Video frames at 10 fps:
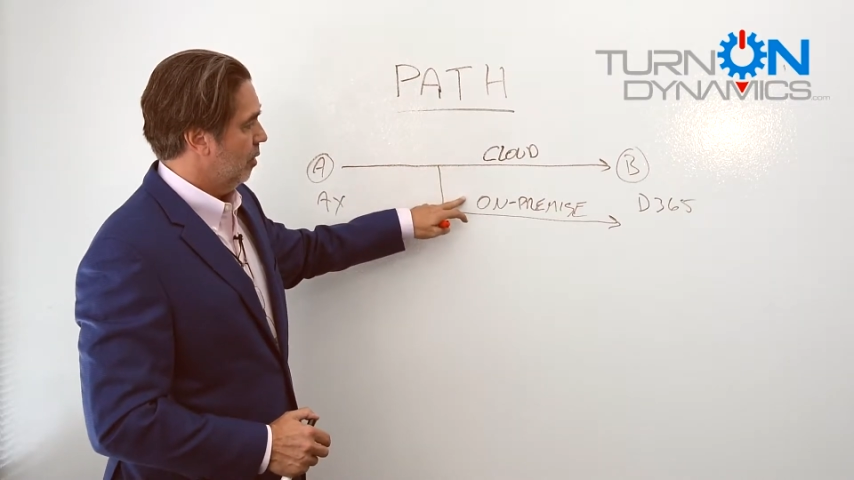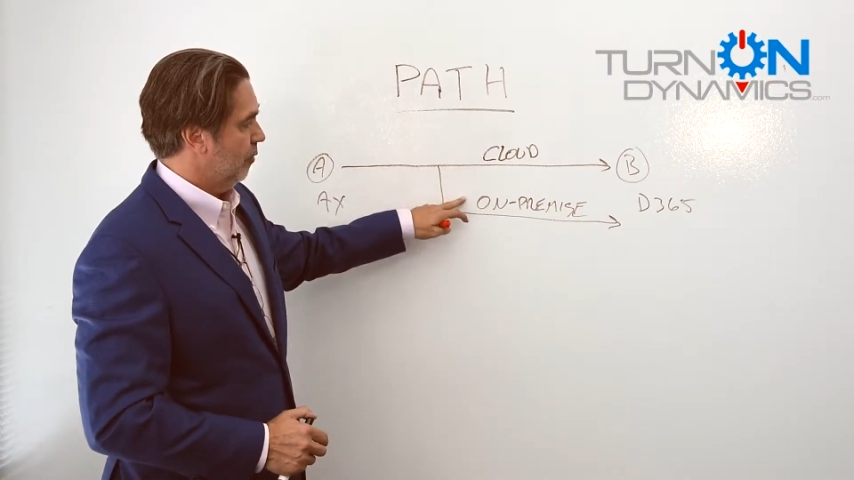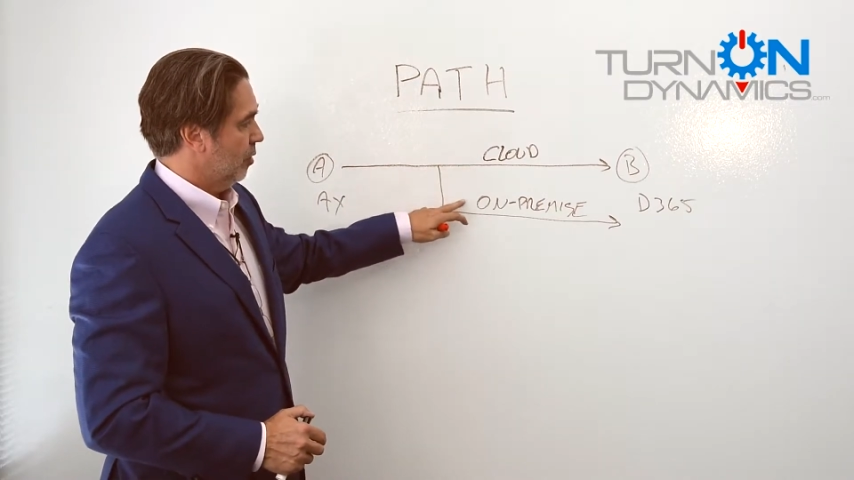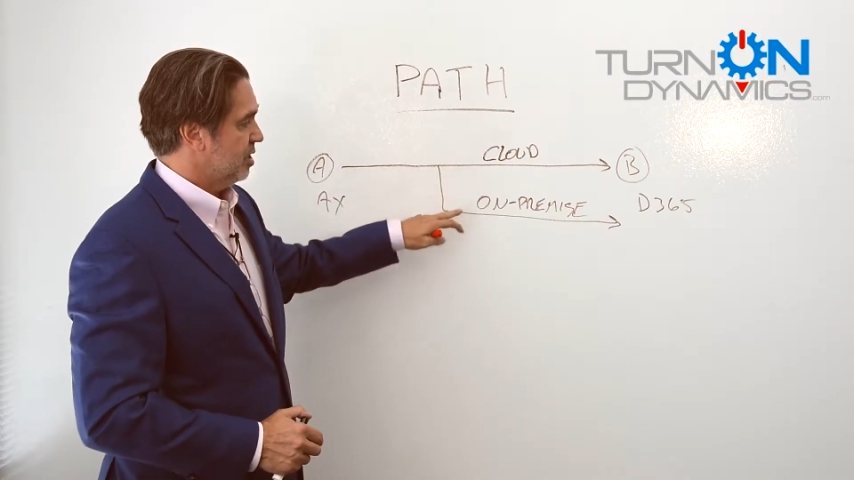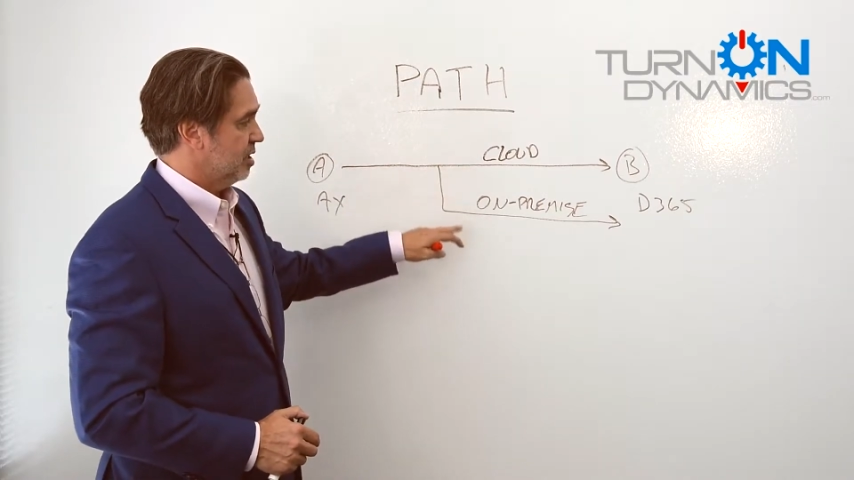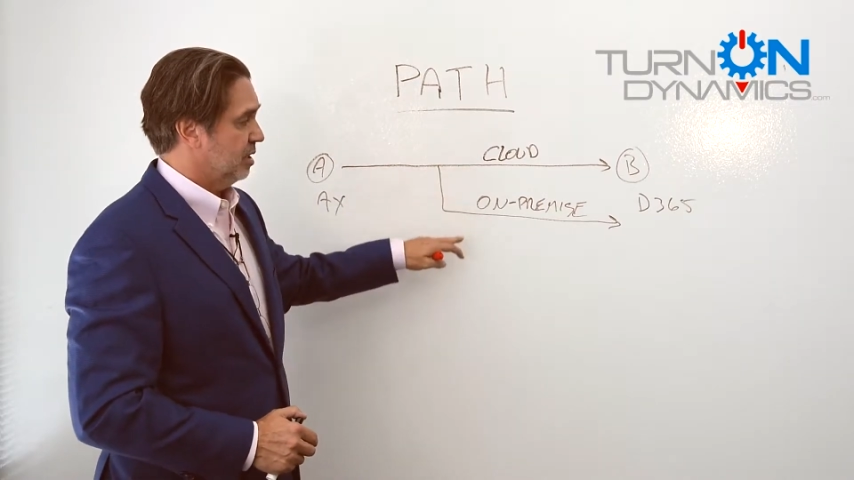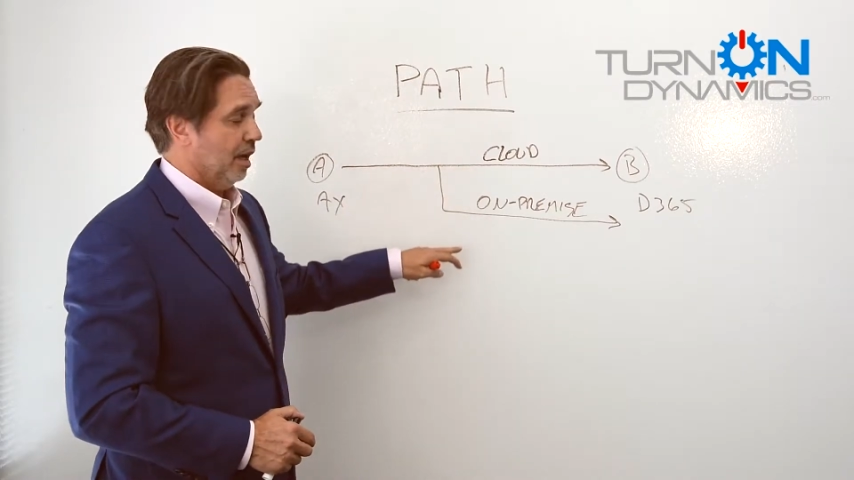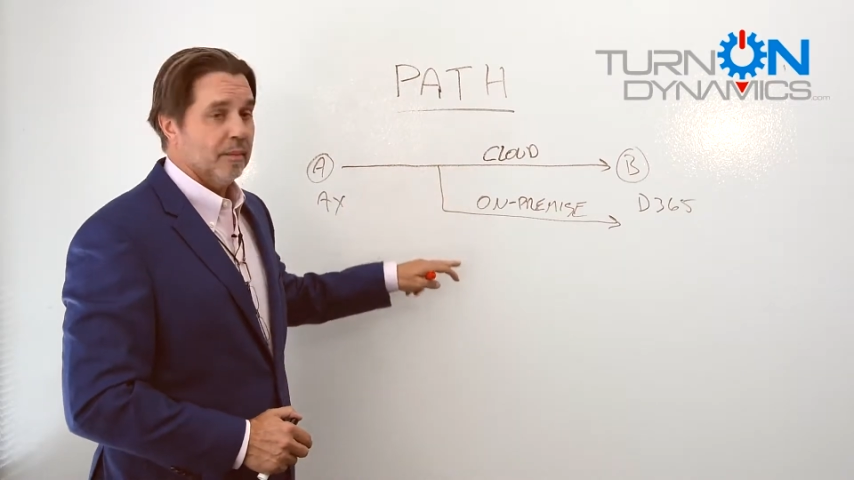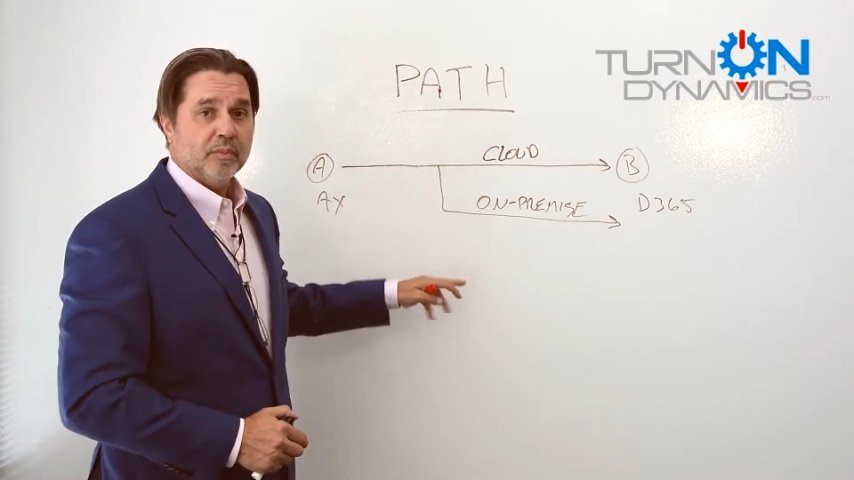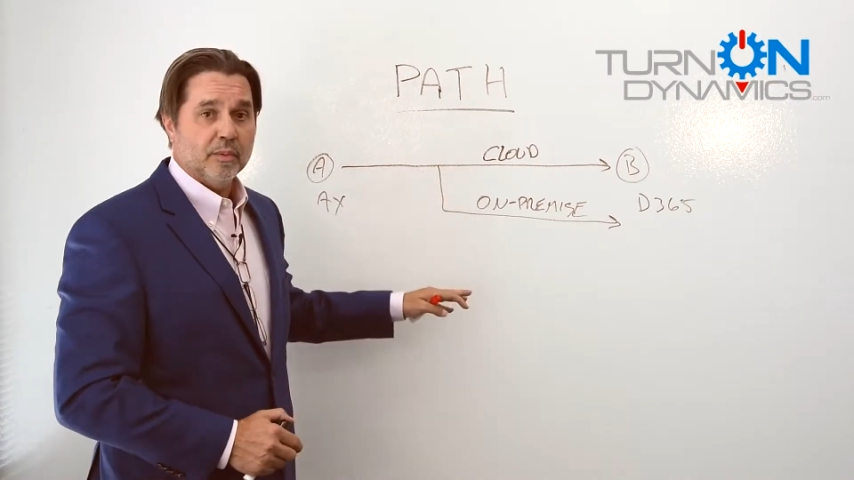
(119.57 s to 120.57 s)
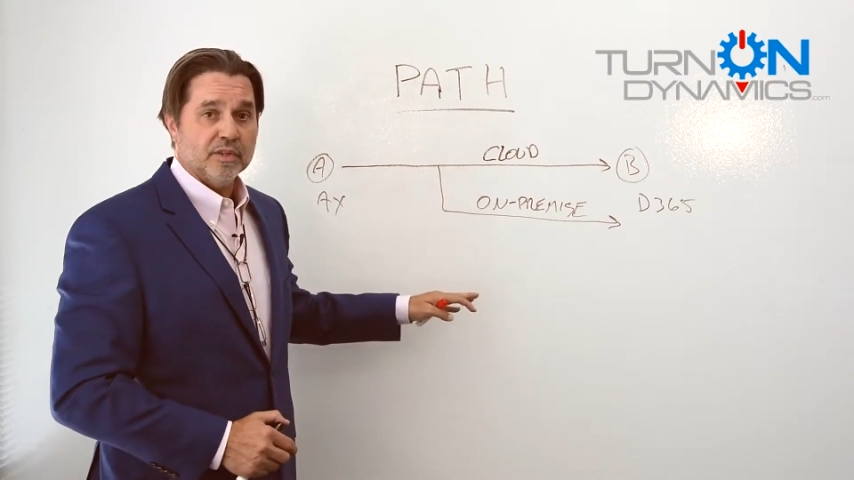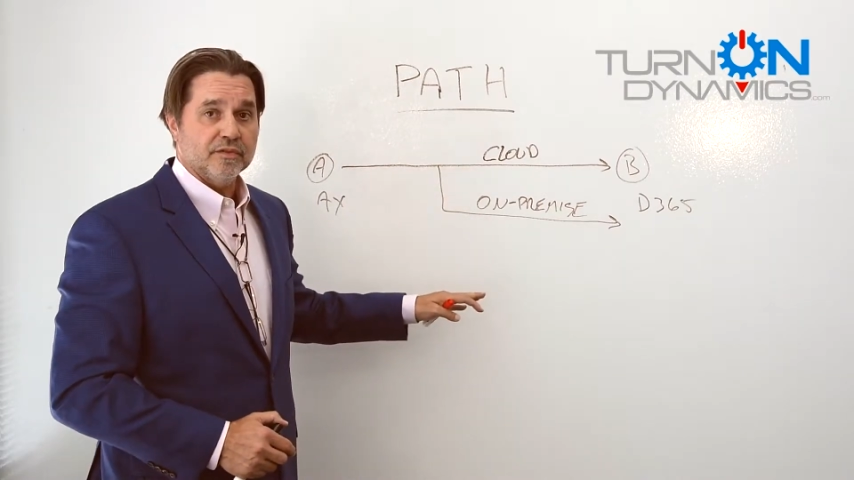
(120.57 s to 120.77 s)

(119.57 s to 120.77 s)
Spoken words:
versus the on-premise